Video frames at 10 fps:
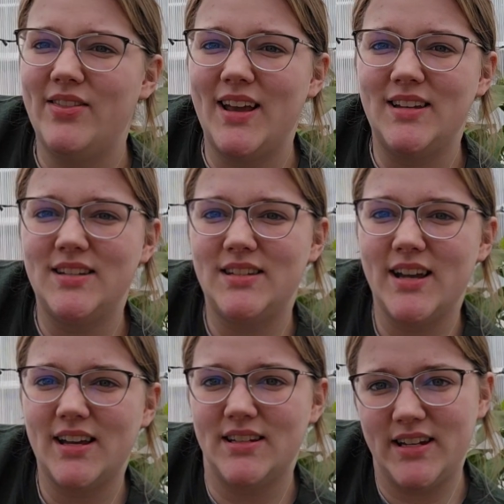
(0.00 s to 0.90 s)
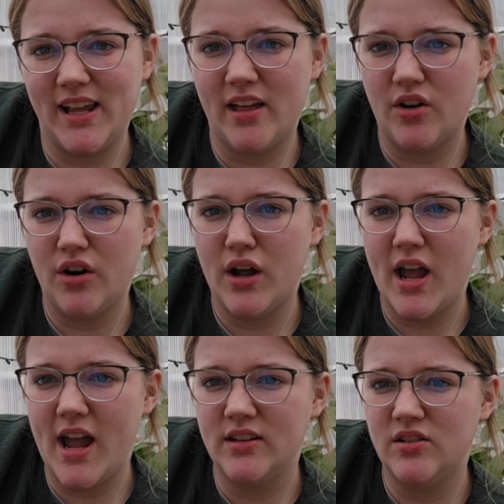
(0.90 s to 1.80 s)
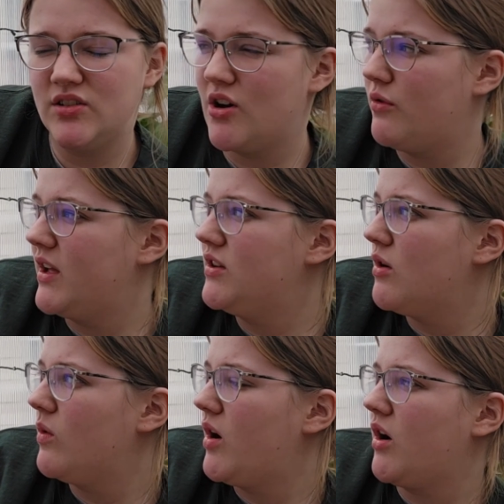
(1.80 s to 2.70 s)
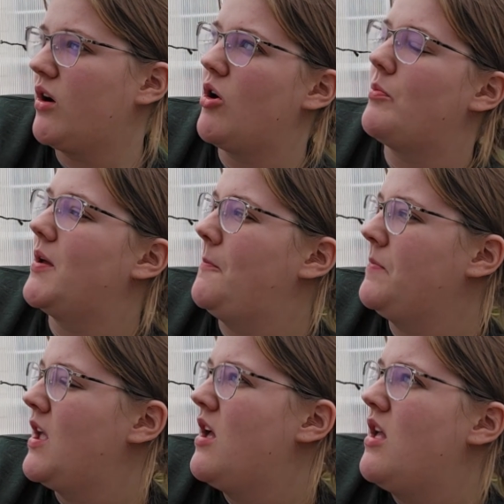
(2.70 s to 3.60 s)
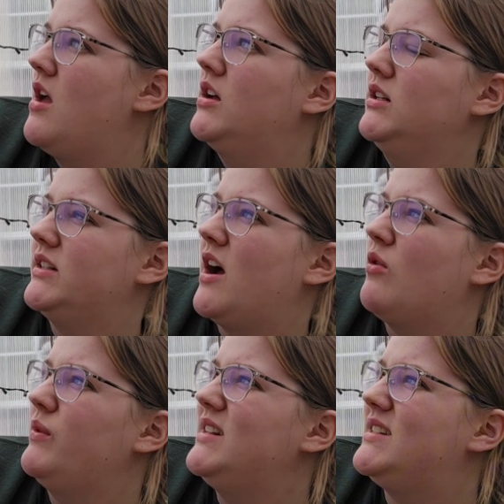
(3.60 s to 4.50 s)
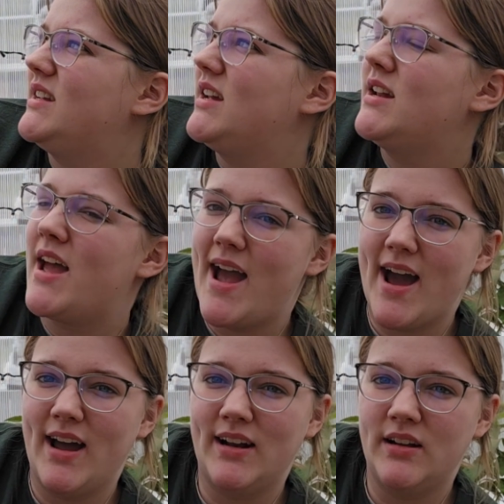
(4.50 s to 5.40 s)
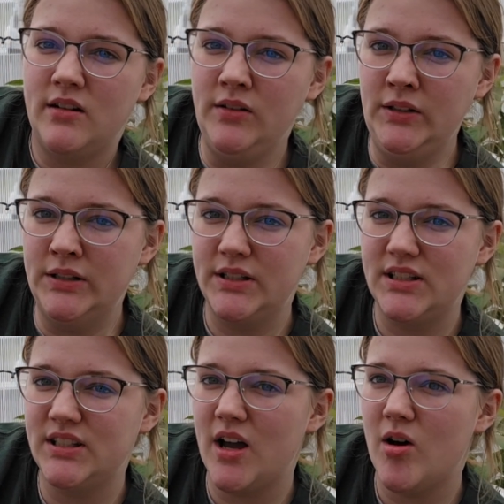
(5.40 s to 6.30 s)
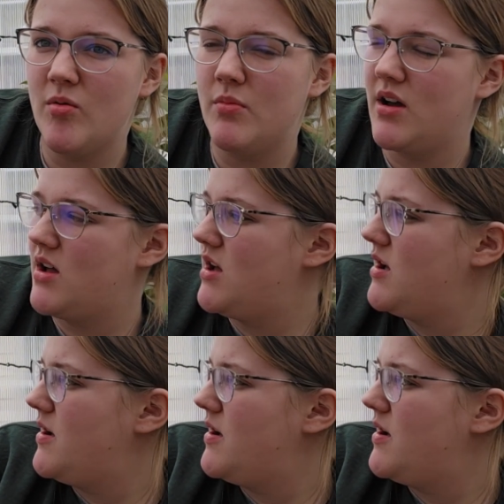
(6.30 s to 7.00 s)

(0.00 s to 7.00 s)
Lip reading: they stick together, and so they no longer open. Now, we did add some